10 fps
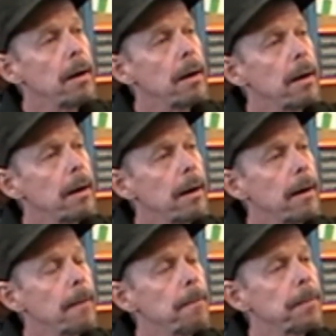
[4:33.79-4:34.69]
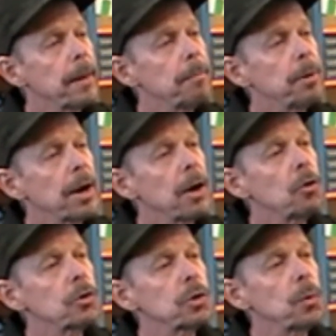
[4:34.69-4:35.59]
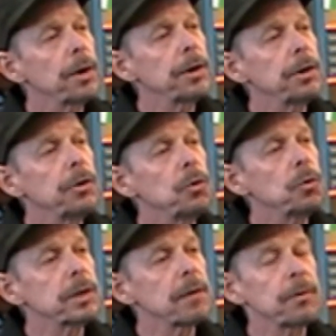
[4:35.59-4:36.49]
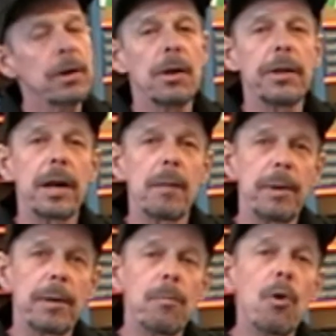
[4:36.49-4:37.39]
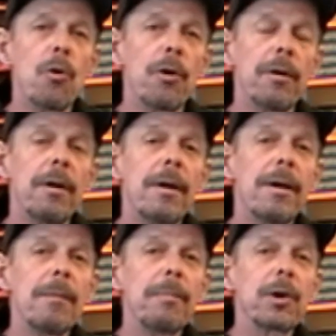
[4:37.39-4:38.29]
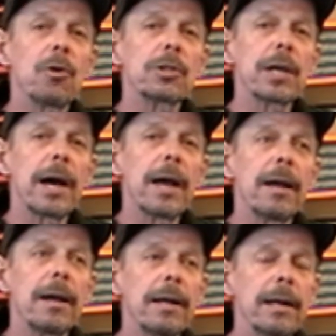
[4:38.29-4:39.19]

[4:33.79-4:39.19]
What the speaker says: But I also wanted to do something a little bit more, because I